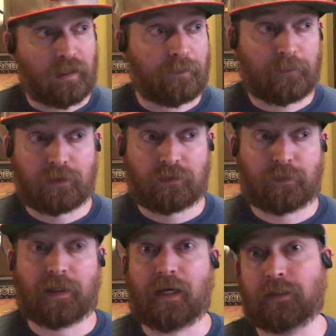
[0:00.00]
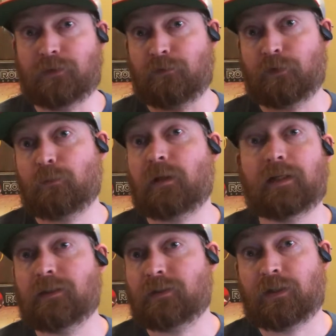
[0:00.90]
Because let's be honest, if you're
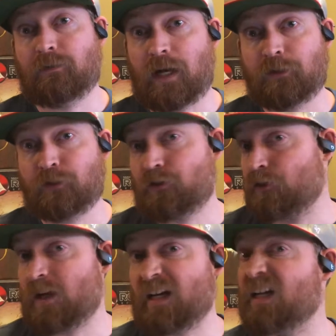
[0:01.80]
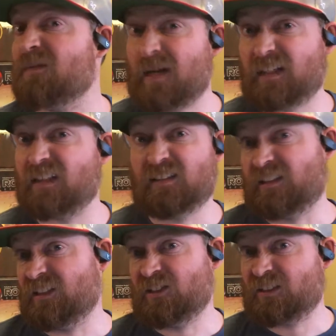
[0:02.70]
playing as Aaron Rodgers, you're not going to make the
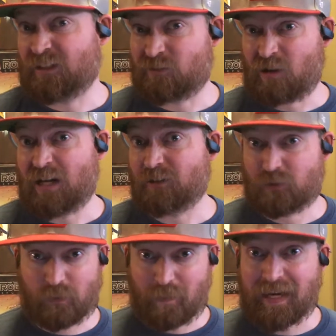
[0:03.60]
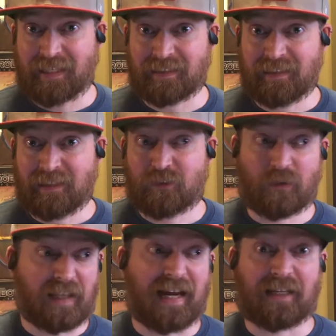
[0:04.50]
decisions Aaron Rodgers would make.
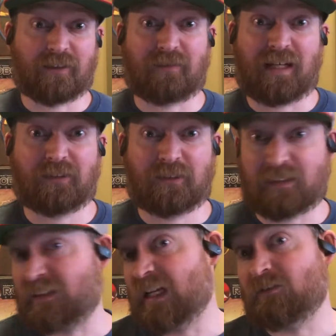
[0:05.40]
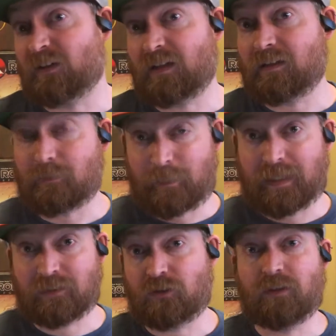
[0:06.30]
So that Aaron Rodgers is never going to
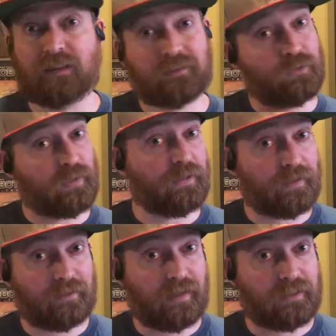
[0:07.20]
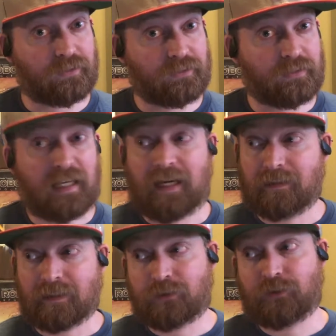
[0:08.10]
be as good as the real Aaron Rodgers,
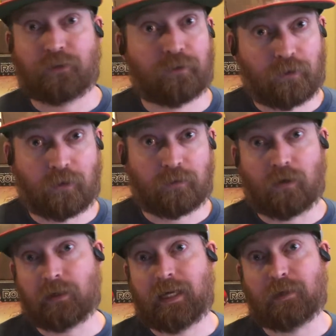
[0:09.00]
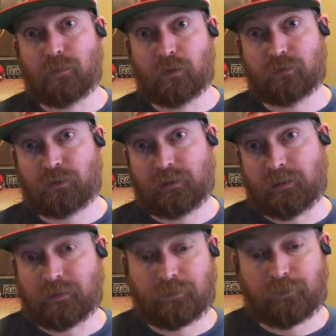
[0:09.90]
unless you turn it on arcade mode and turn
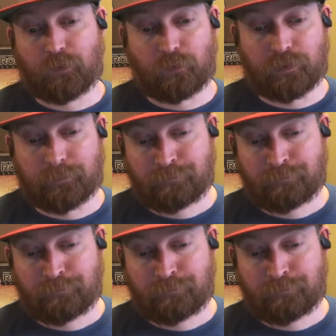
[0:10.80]
down the difficulty.